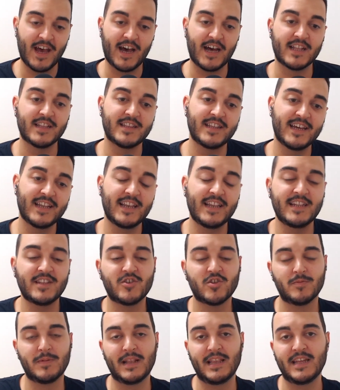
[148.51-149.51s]
And then
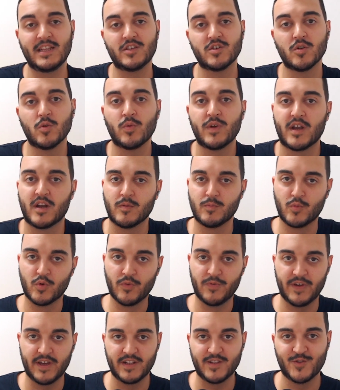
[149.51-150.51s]
little by little, we are
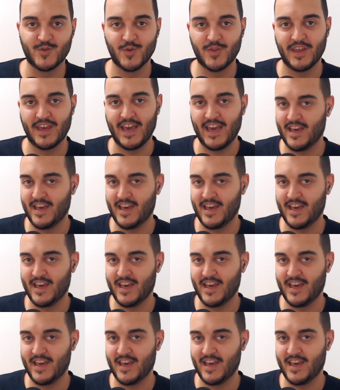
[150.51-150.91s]
moving to the